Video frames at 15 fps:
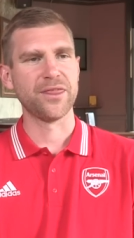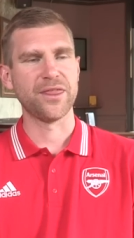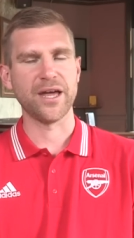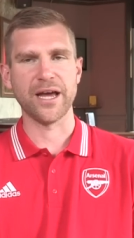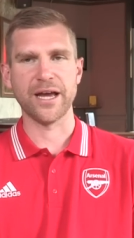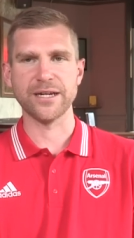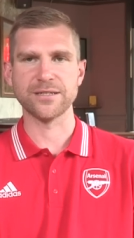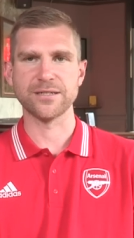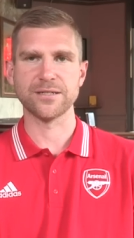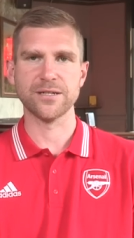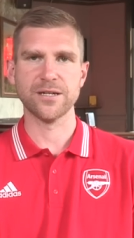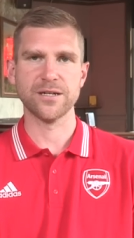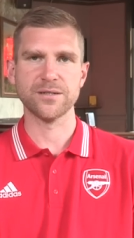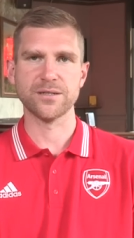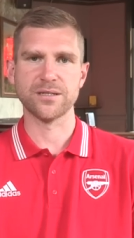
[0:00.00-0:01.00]
that has
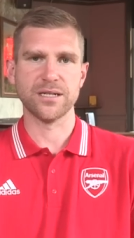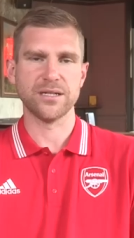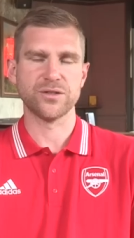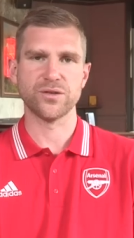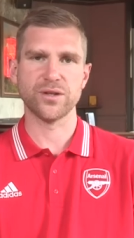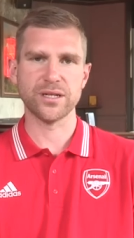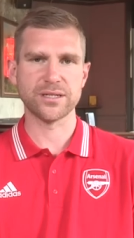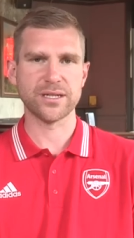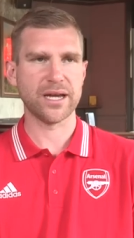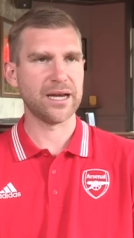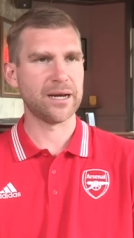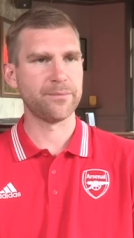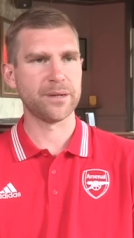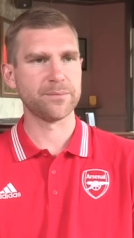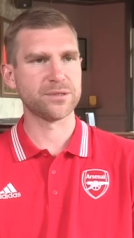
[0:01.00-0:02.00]
uh, still to this day
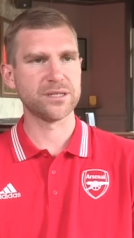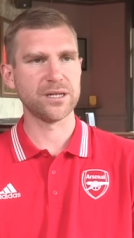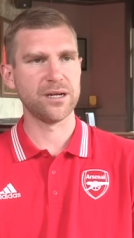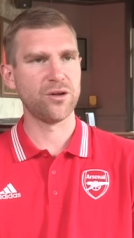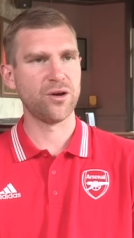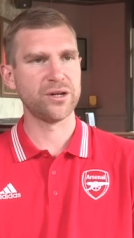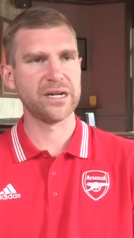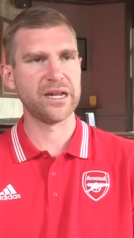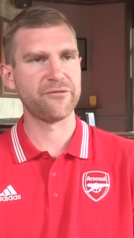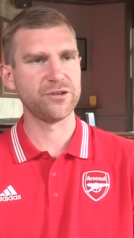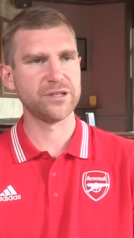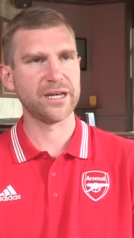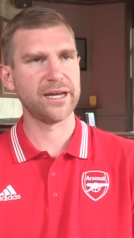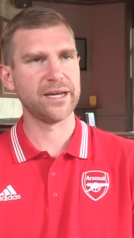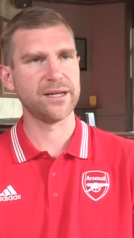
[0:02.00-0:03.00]
I'm, I'm still learning
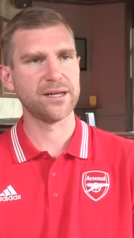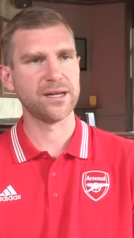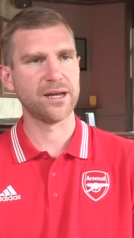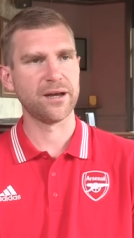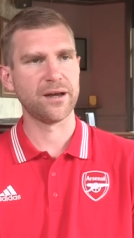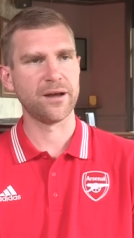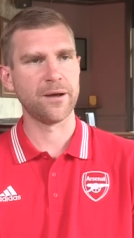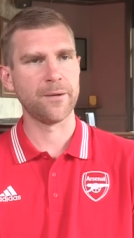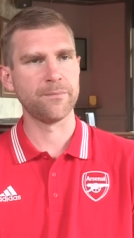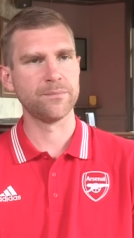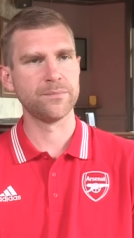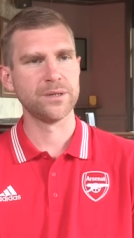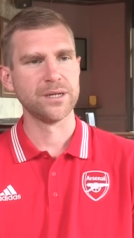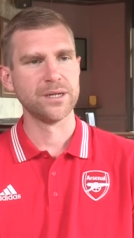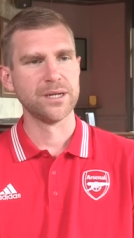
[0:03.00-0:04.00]
every day
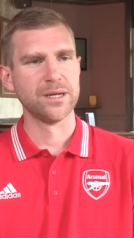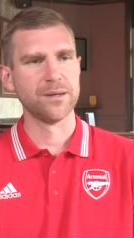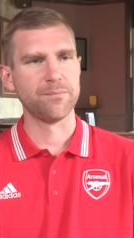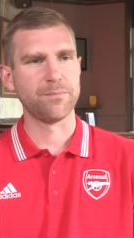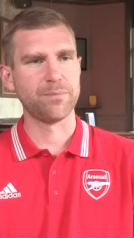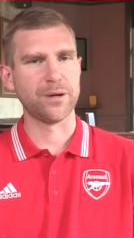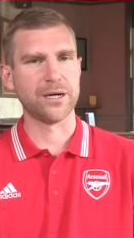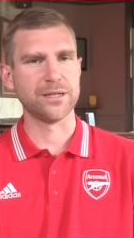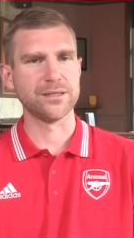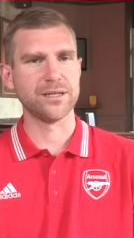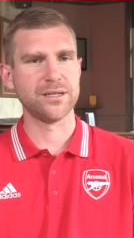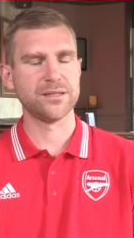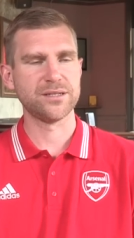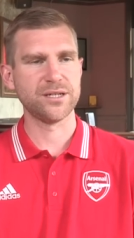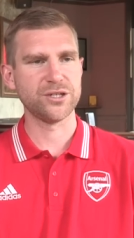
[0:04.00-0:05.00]
um, but
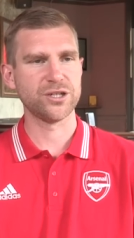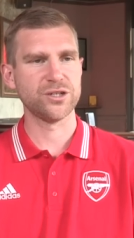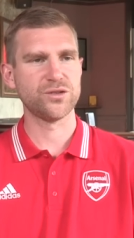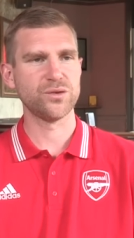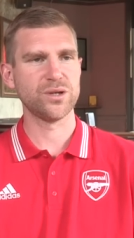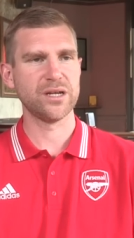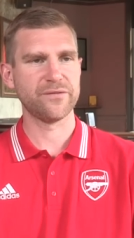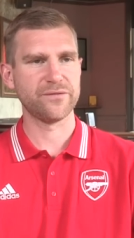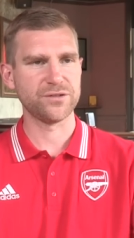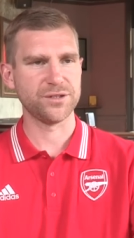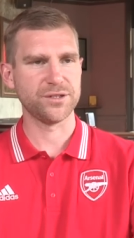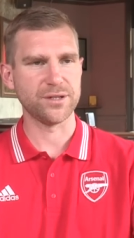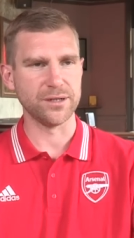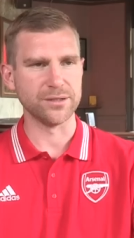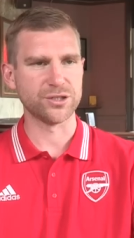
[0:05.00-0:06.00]
the decision to give
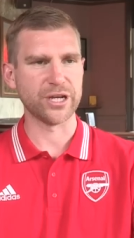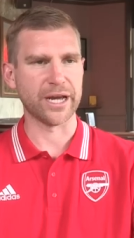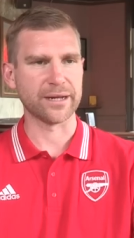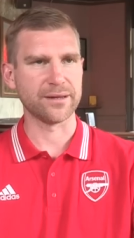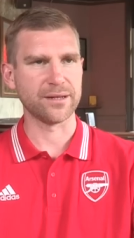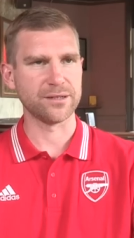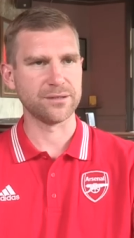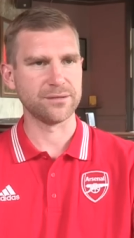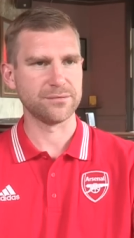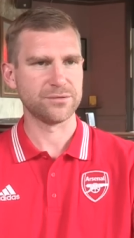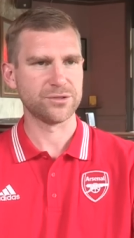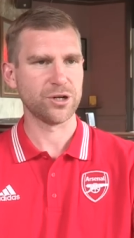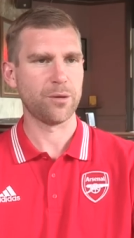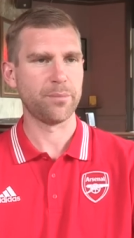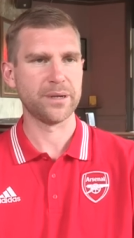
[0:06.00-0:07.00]
Jack the
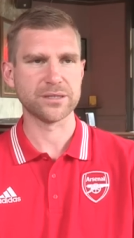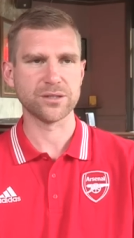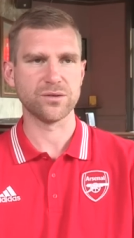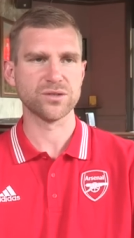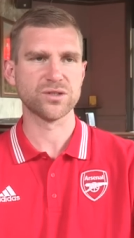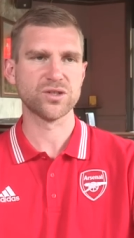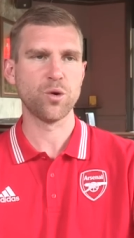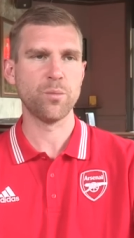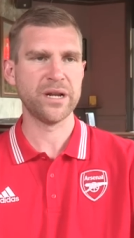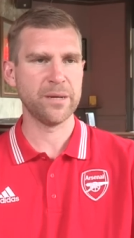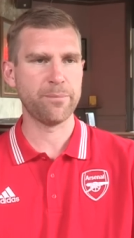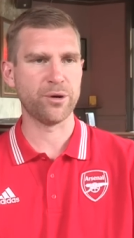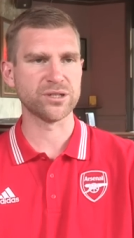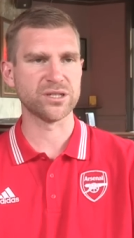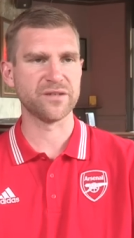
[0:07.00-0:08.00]
job has got so many
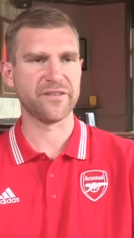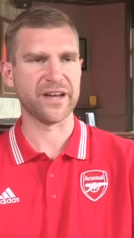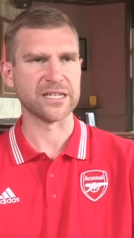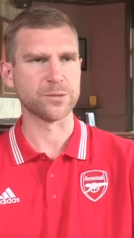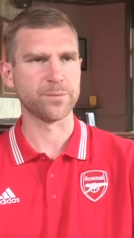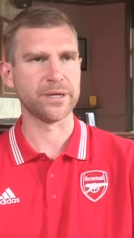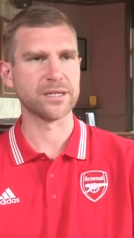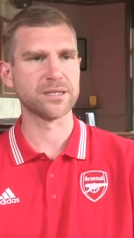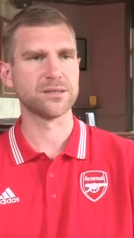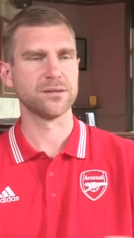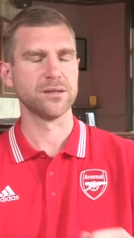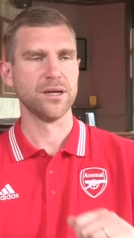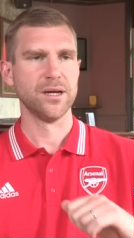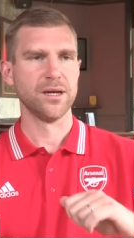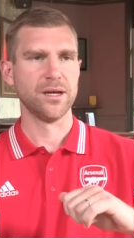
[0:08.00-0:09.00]
positive aspects.
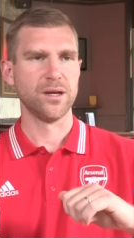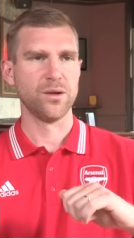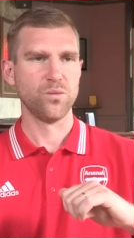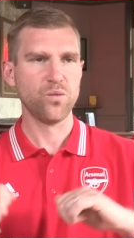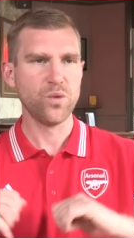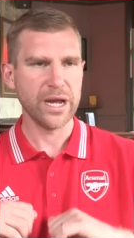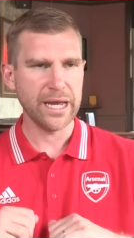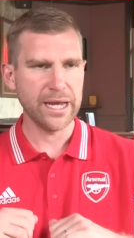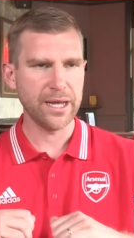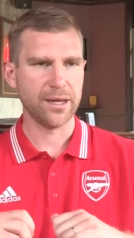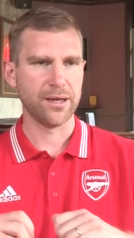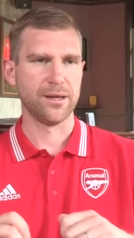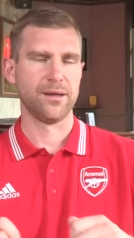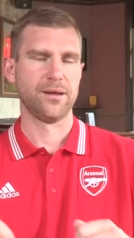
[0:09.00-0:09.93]
We,